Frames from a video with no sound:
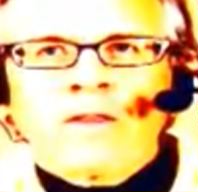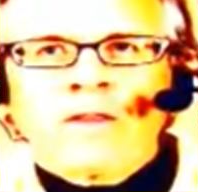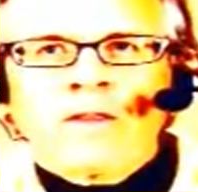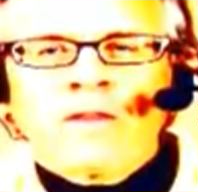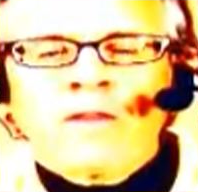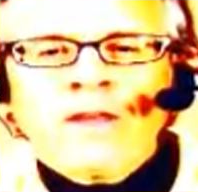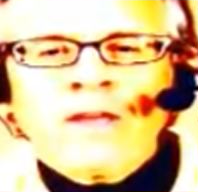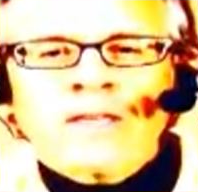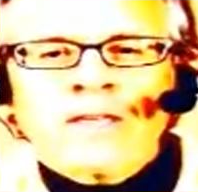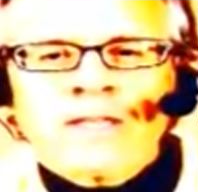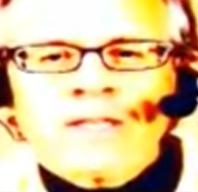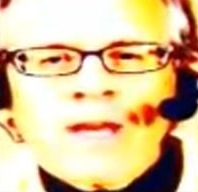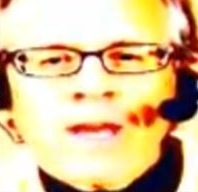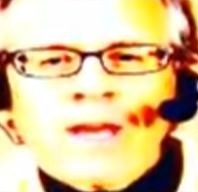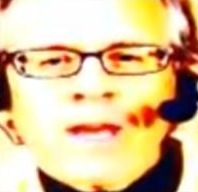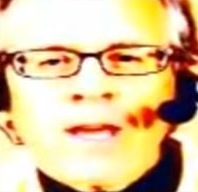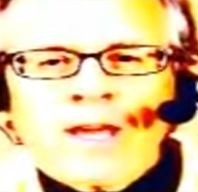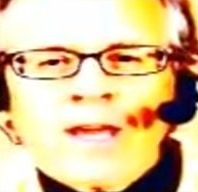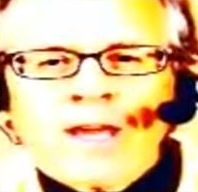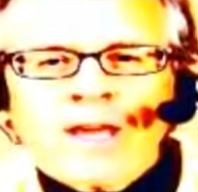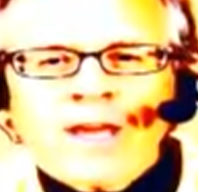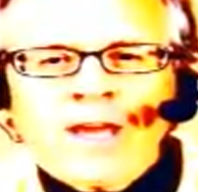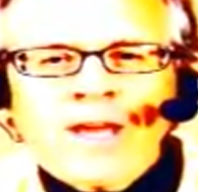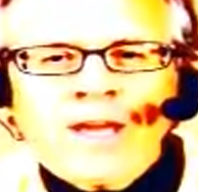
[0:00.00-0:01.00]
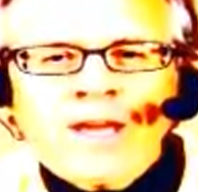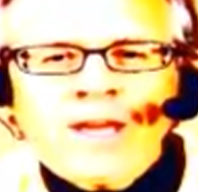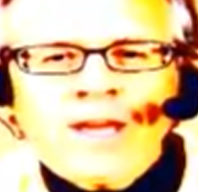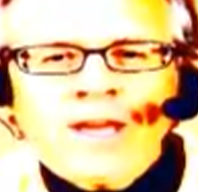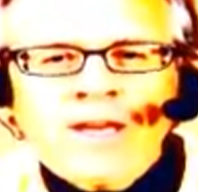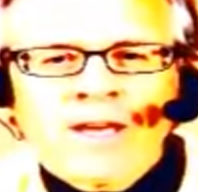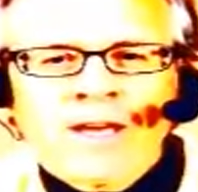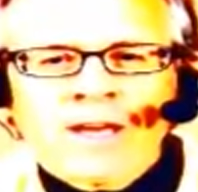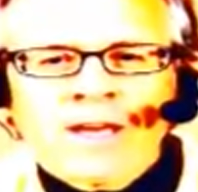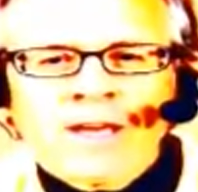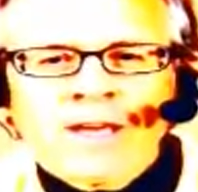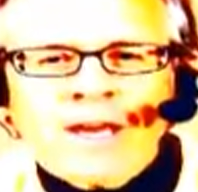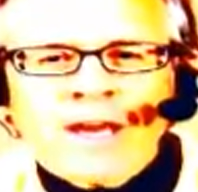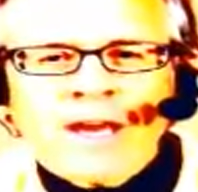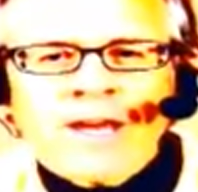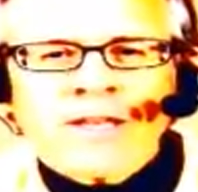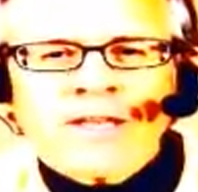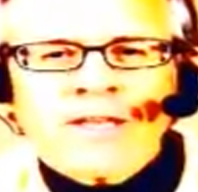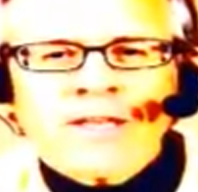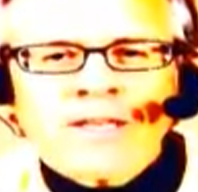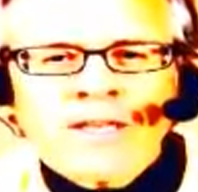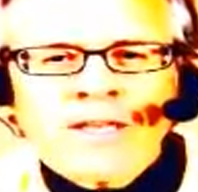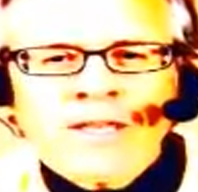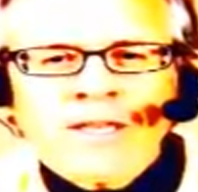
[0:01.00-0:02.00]
This decade
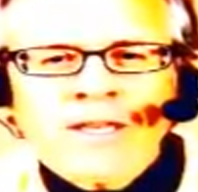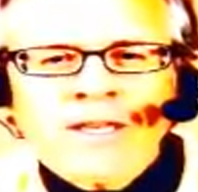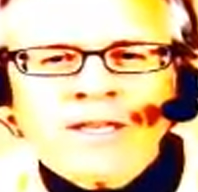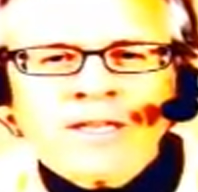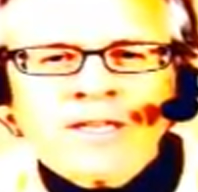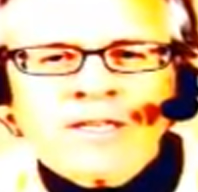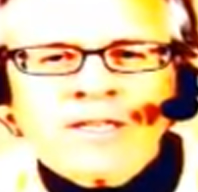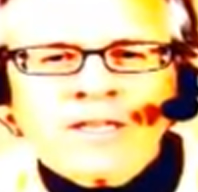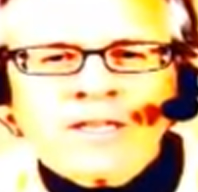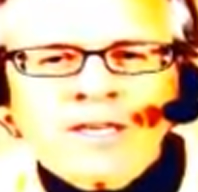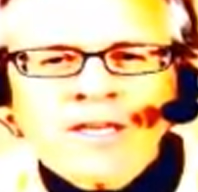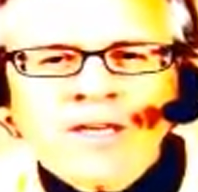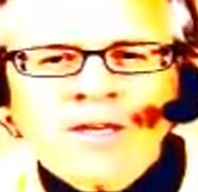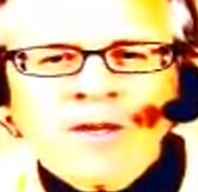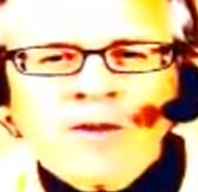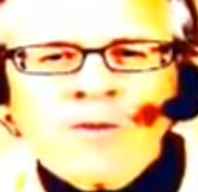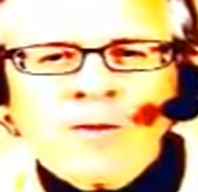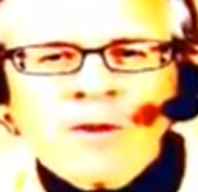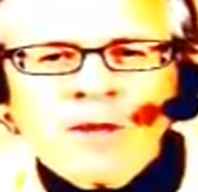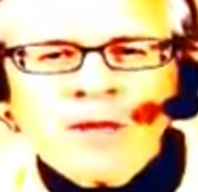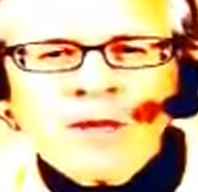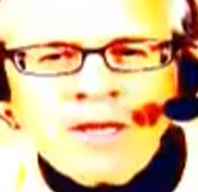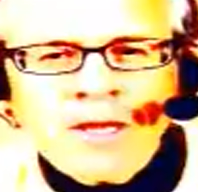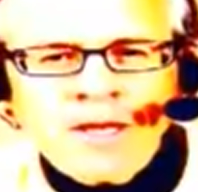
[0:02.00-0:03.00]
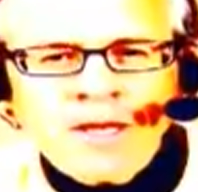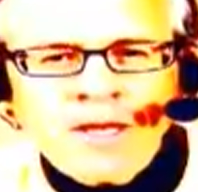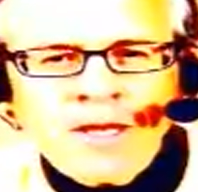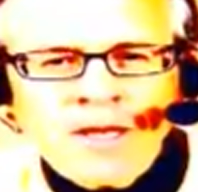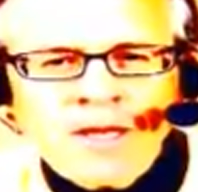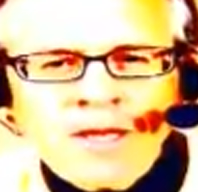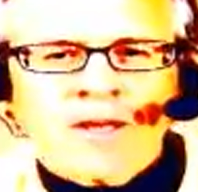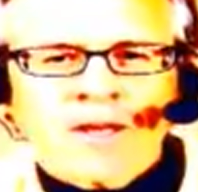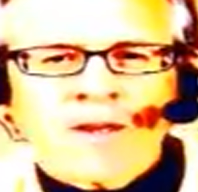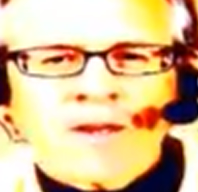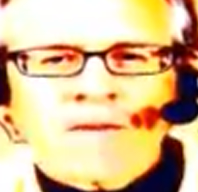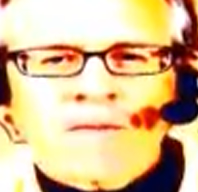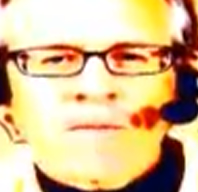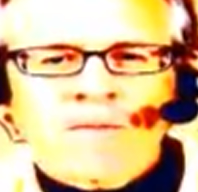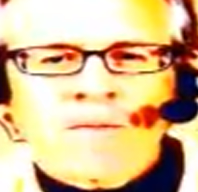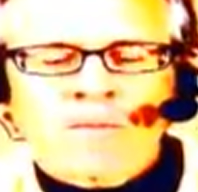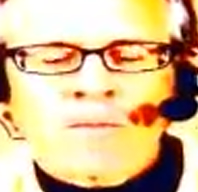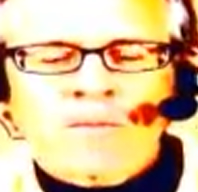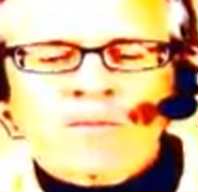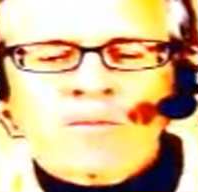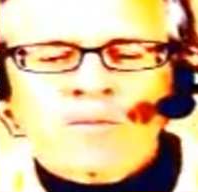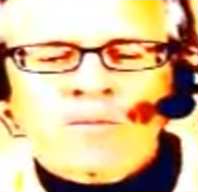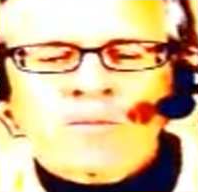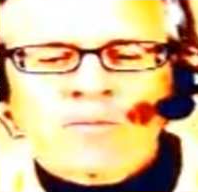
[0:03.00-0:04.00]
can't teach the ego anything.
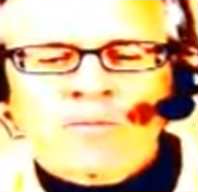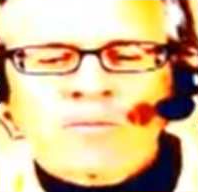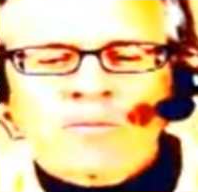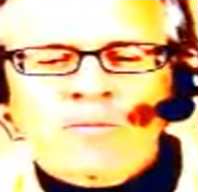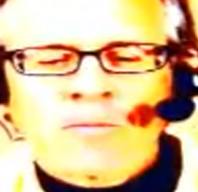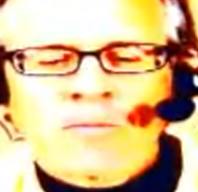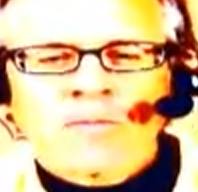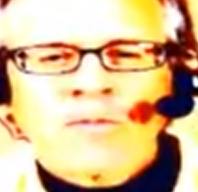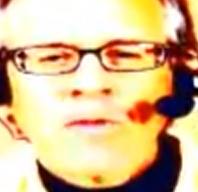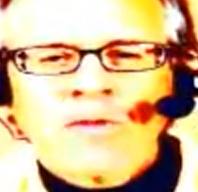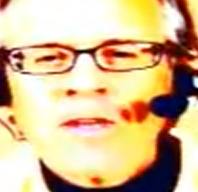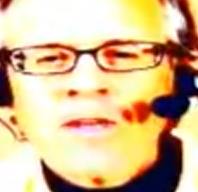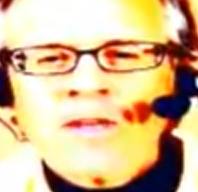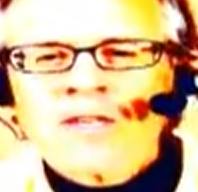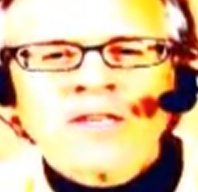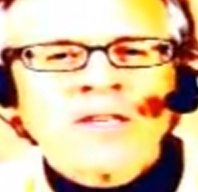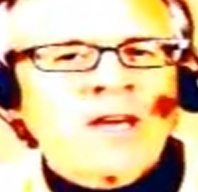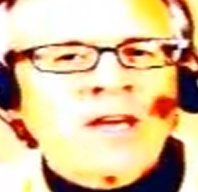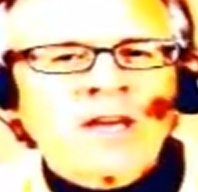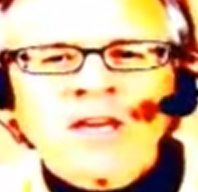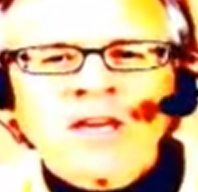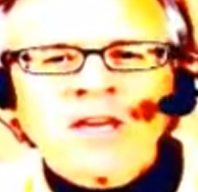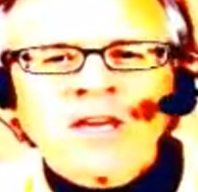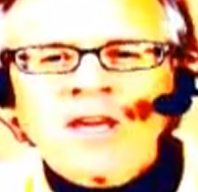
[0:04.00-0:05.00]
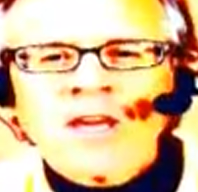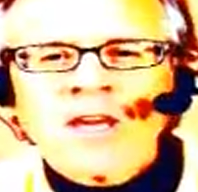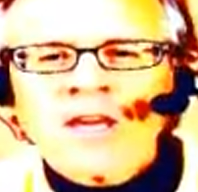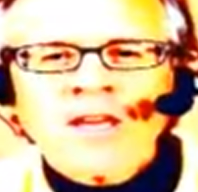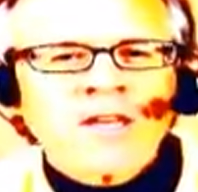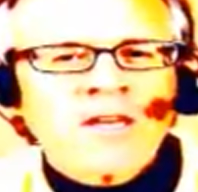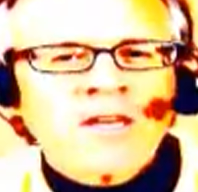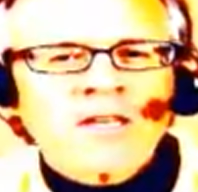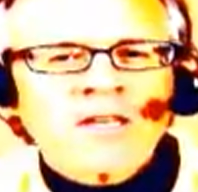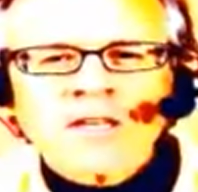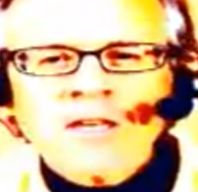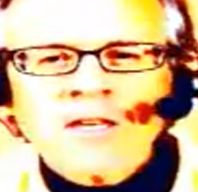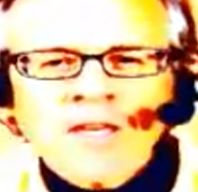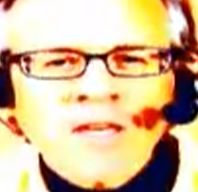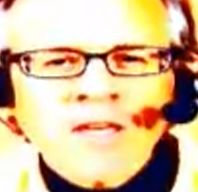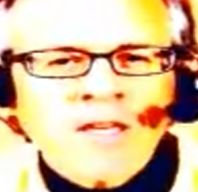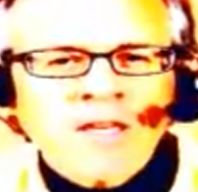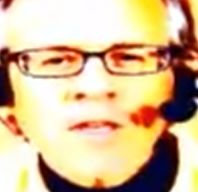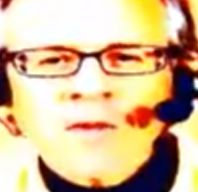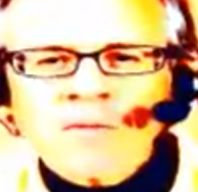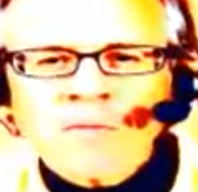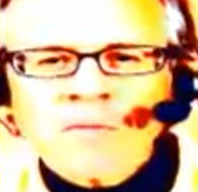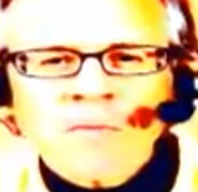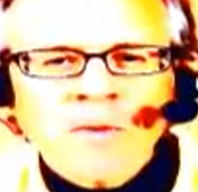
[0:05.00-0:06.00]
This decade doesn't
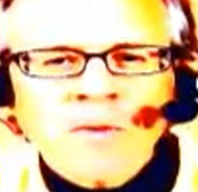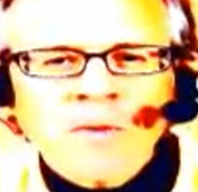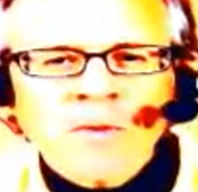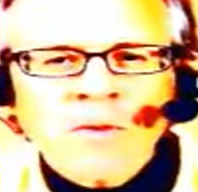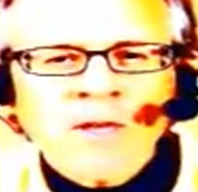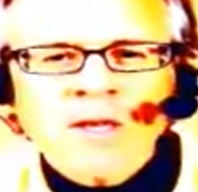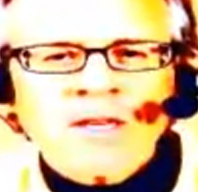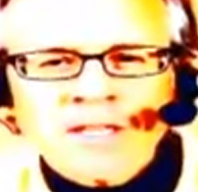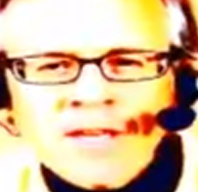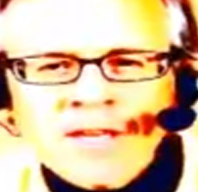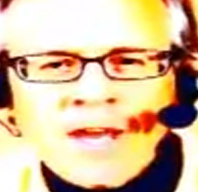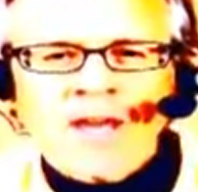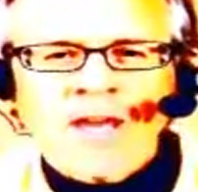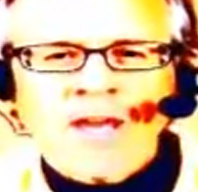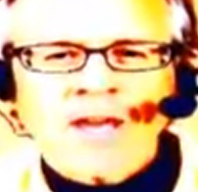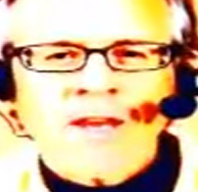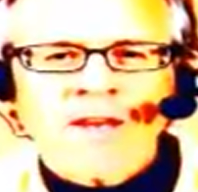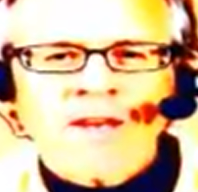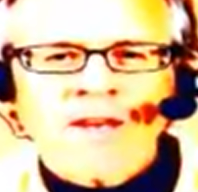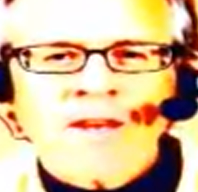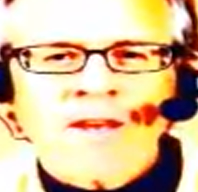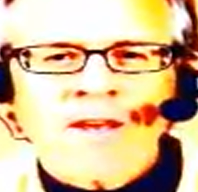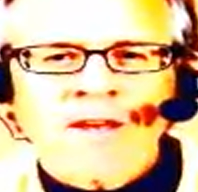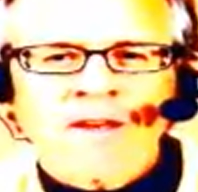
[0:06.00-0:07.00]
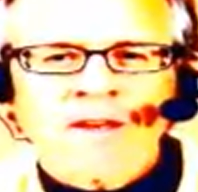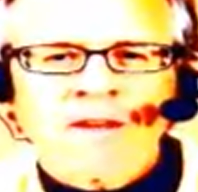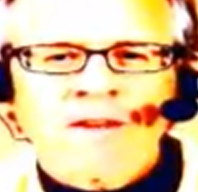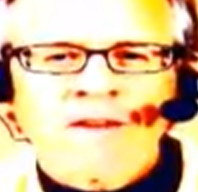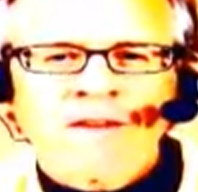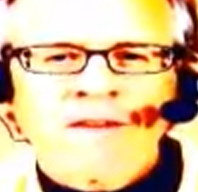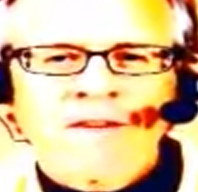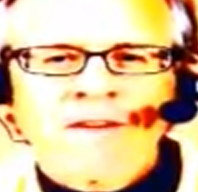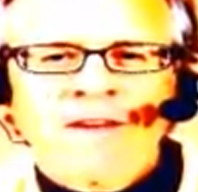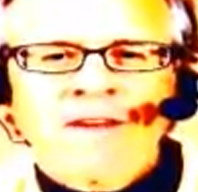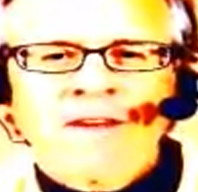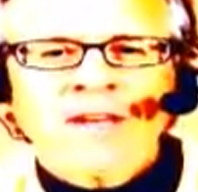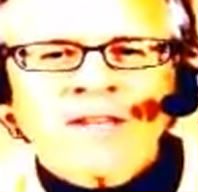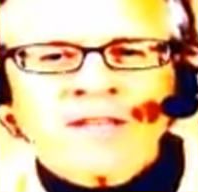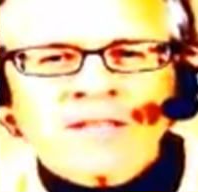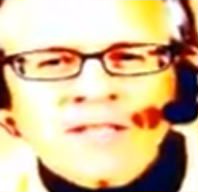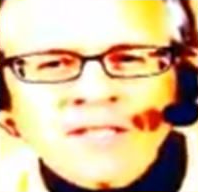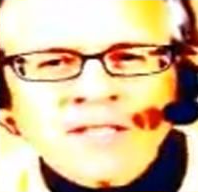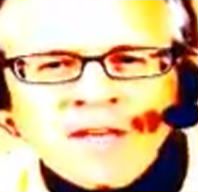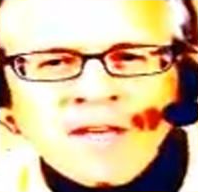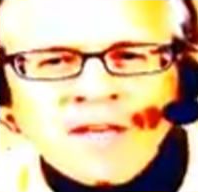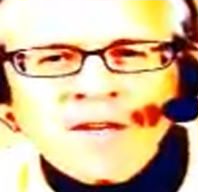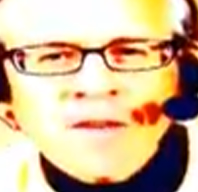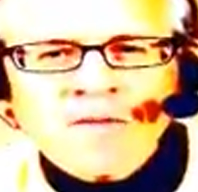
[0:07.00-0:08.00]
need to be this decade.
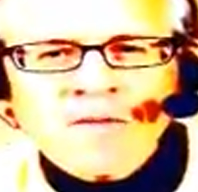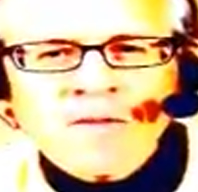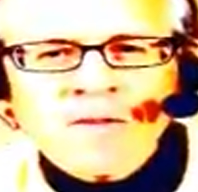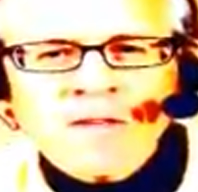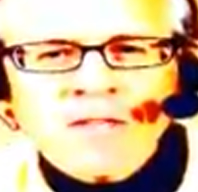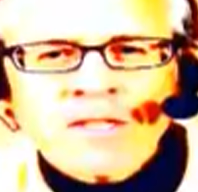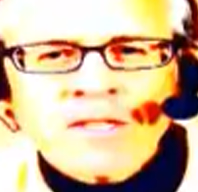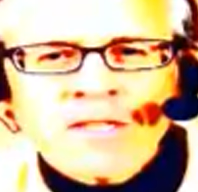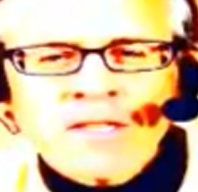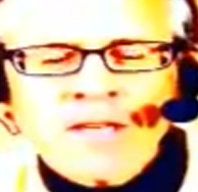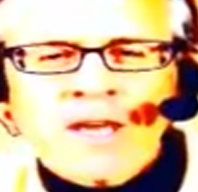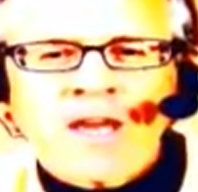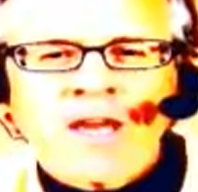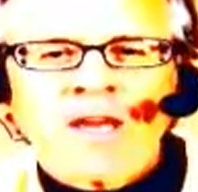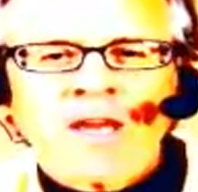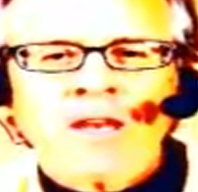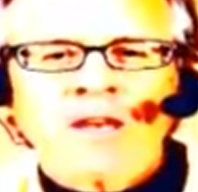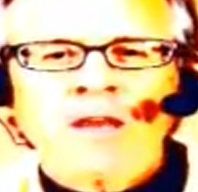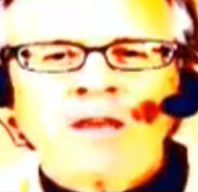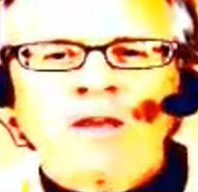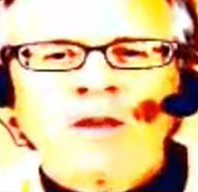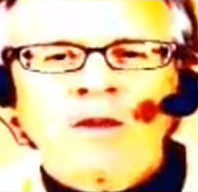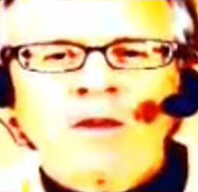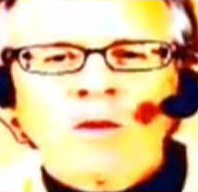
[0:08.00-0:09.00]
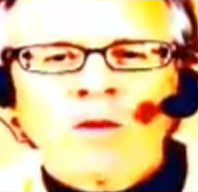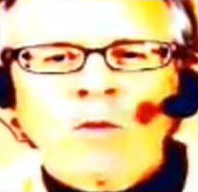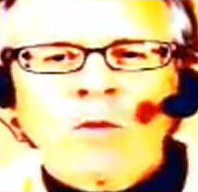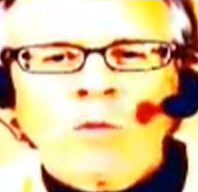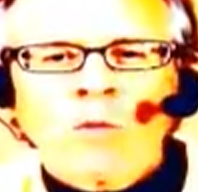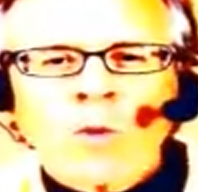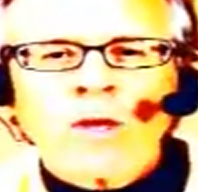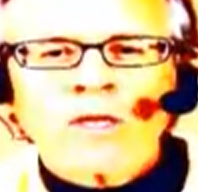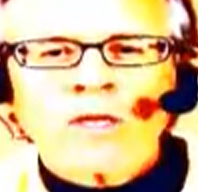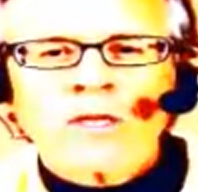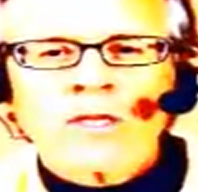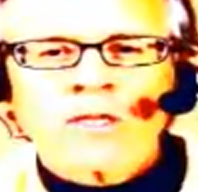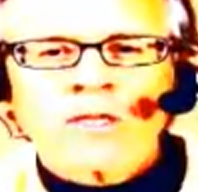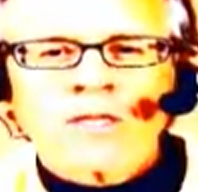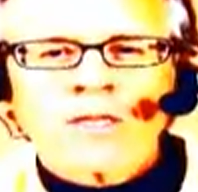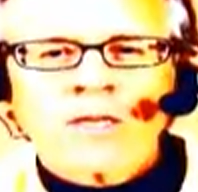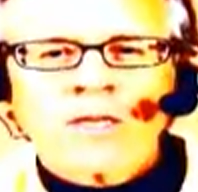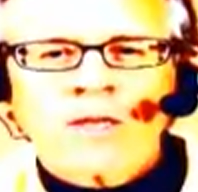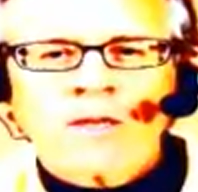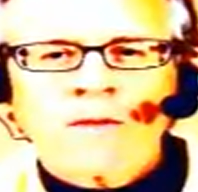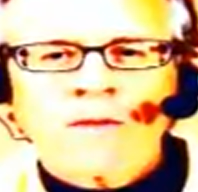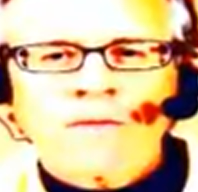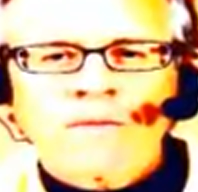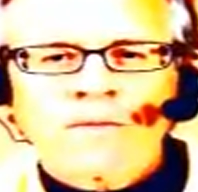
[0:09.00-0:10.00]
Instead of this decade, oneness is
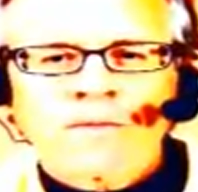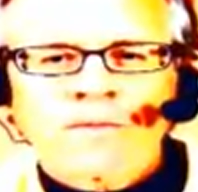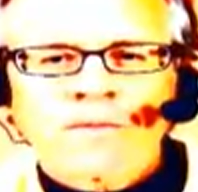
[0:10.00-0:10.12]
seen.